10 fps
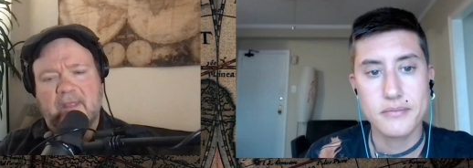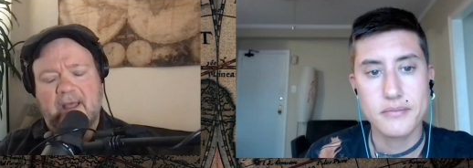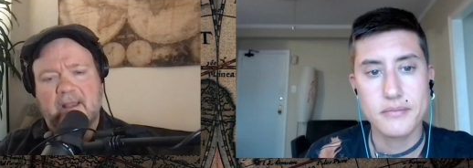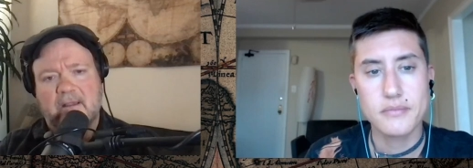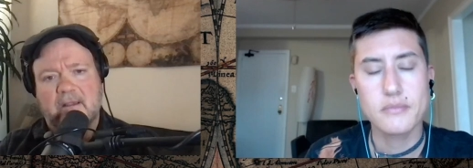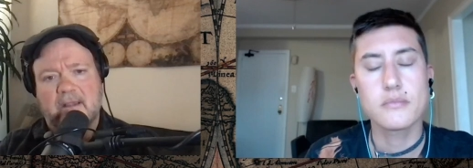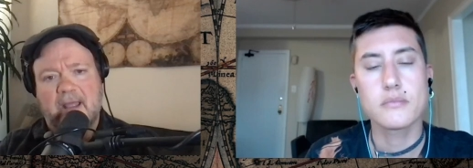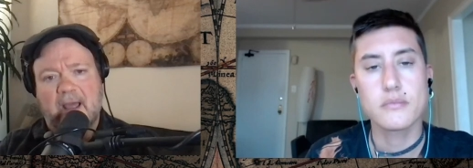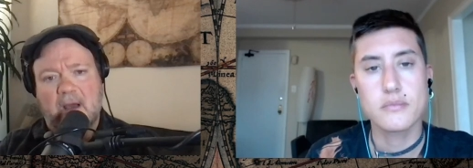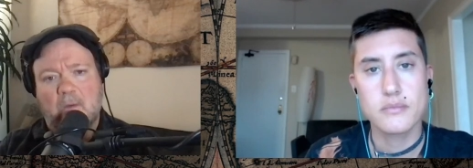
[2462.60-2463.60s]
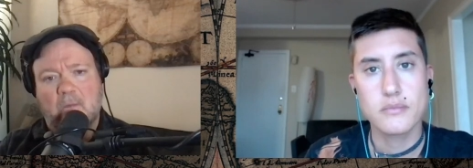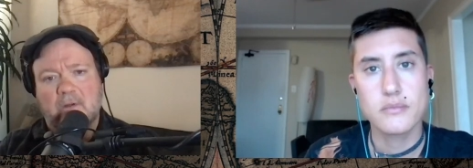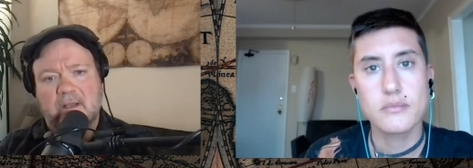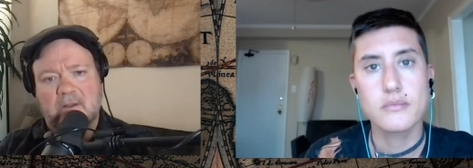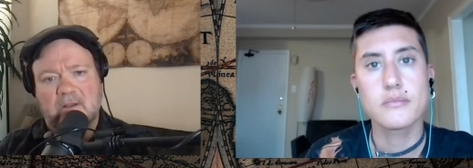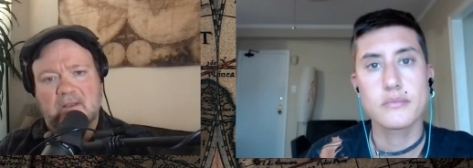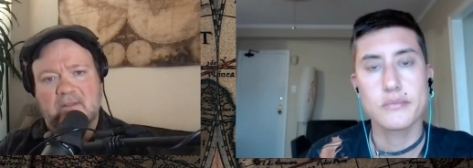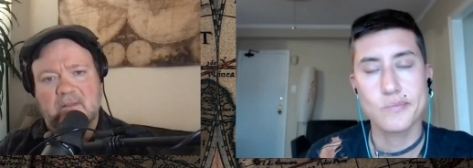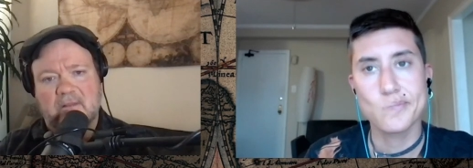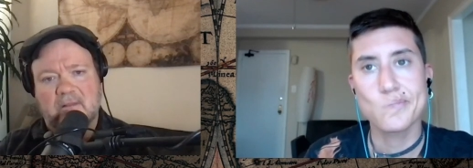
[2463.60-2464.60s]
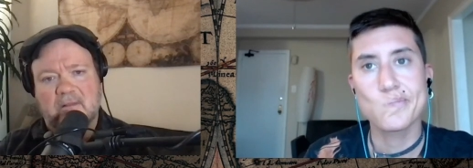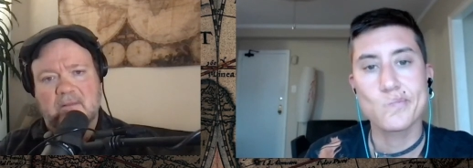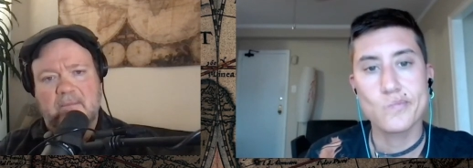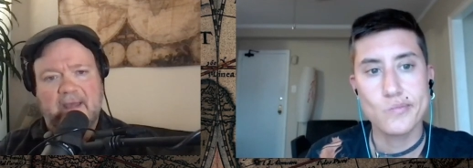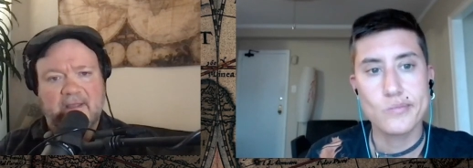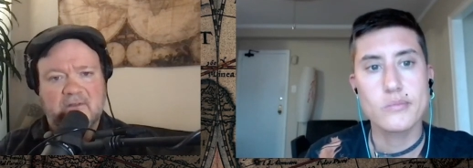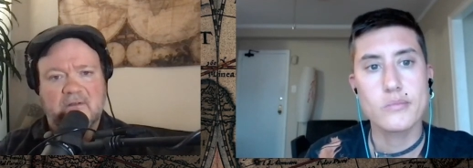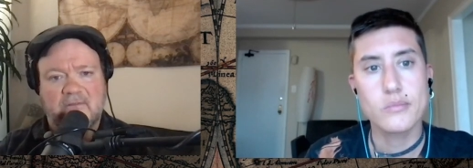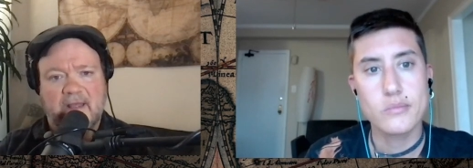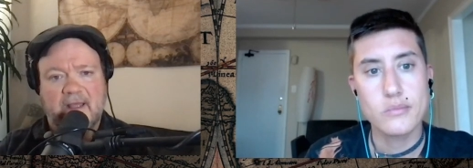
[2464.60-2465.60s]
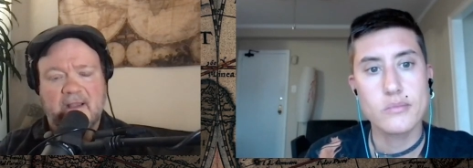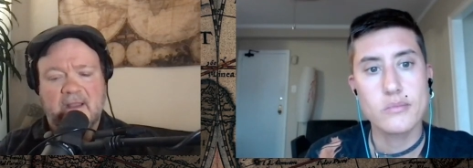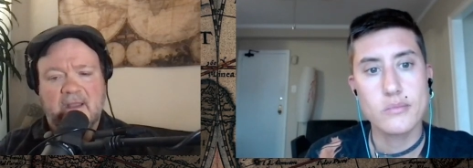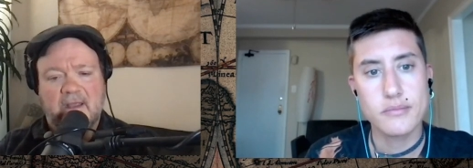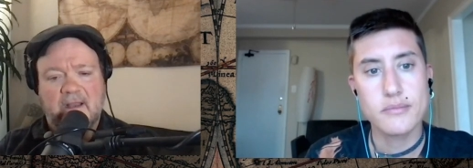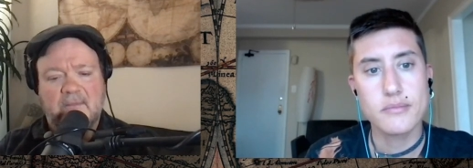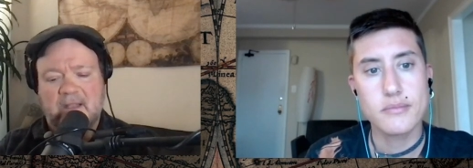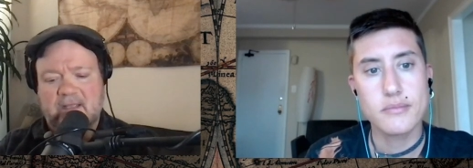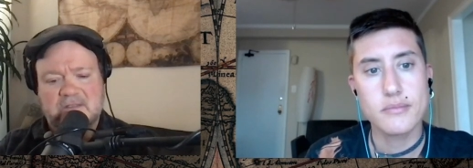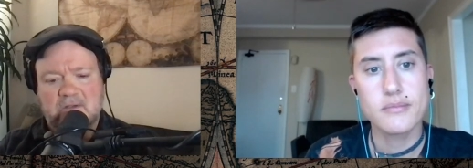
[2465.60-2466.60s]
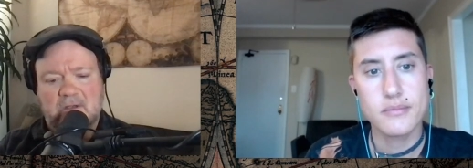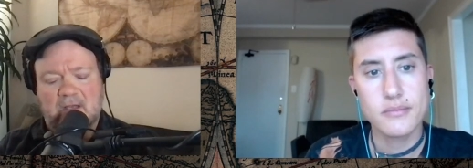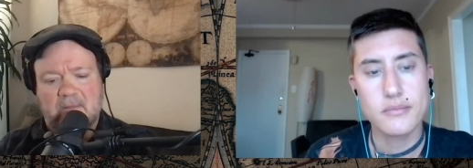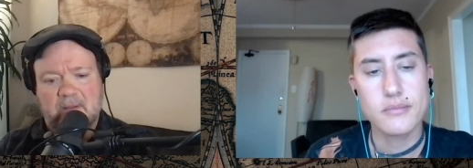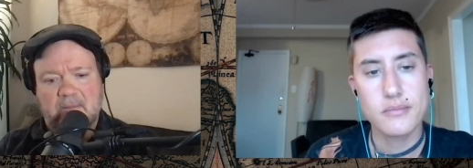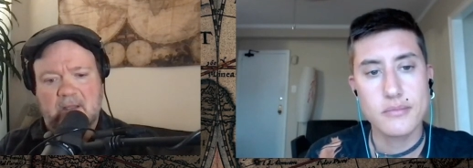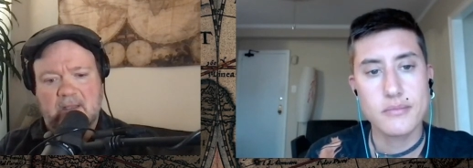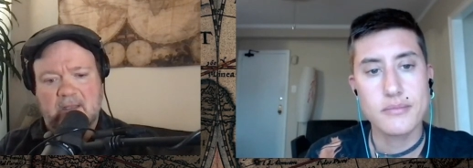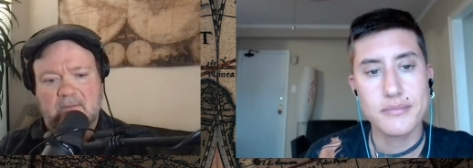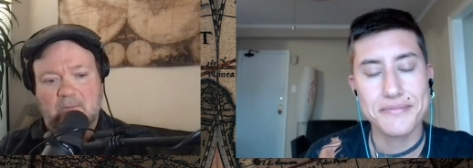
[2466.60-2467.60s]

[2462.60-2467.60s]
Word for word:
Speaker 1: that now when I look in the past of that. And I'm not asking you to comment about any of the